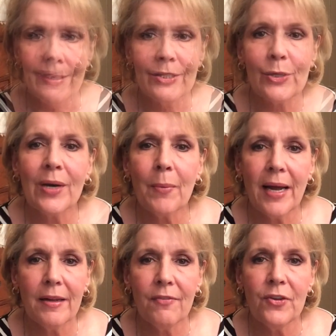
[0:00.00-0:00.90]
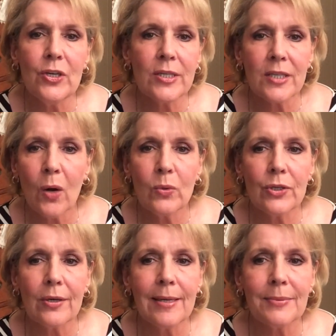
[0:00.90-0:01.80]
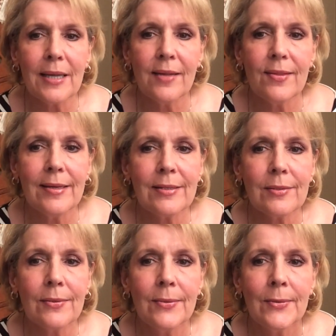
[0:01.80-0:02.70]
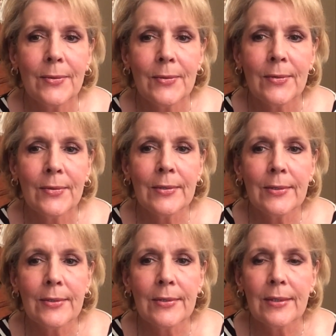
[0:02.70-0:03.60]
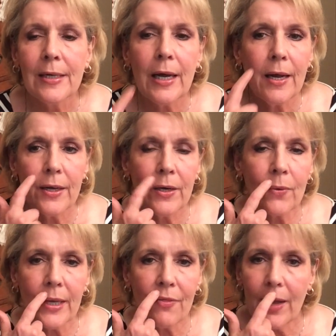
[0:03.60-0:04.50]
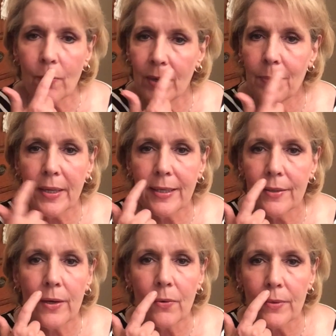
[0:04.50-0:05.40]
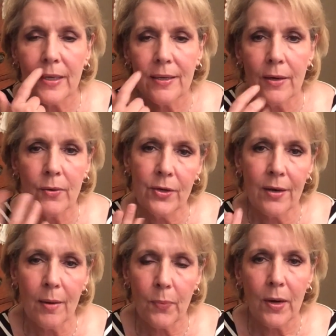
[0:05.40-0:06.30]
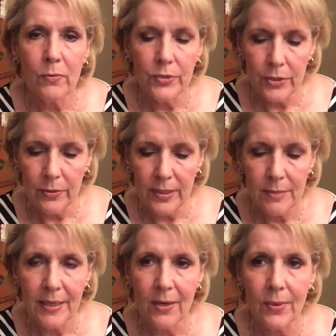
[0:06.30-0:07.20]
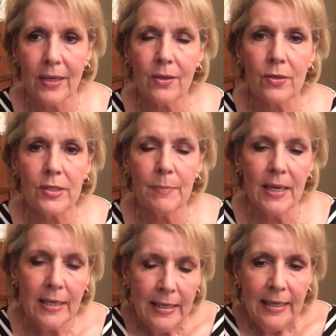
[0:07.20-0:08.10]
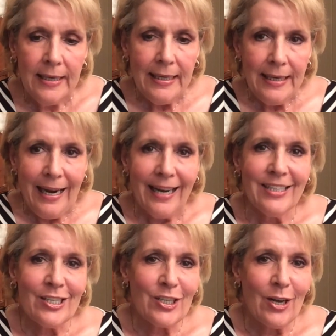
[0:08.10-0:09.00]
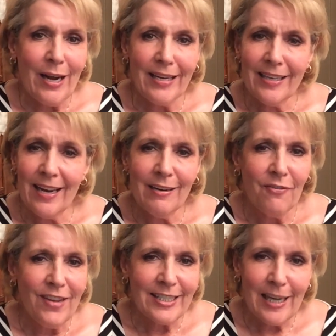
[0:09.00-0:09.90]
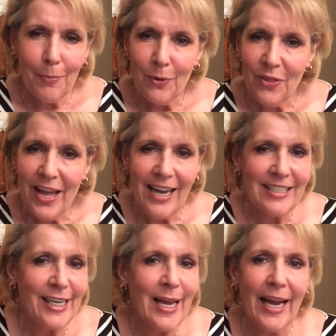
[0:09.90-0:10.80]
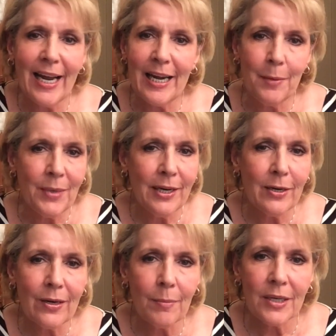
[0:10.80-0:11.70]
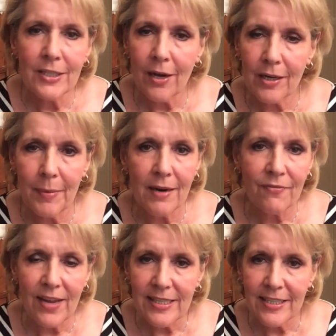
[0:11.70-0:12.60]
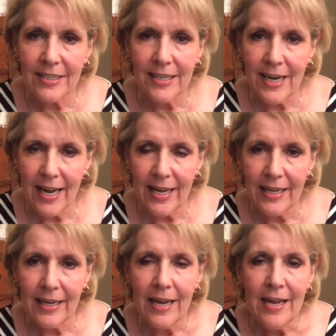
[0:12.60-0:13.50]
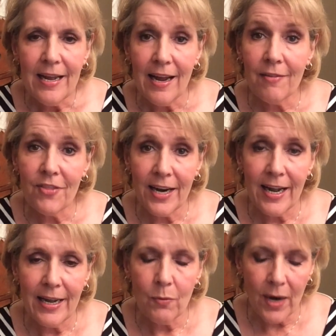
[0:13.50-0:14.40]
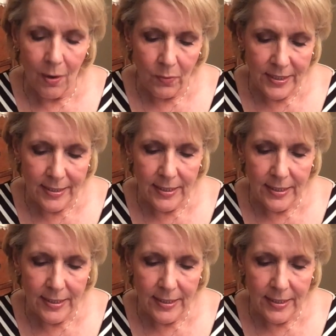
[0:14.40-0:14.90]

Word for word: So anyway, if you just hold your lips like this, you don't get that rippling. You don't, you know, you're not prone to as many wrinkles, but I just thought I'd kind of fess up with that. Today I am here. I'm going to talk about a face of the day, what I did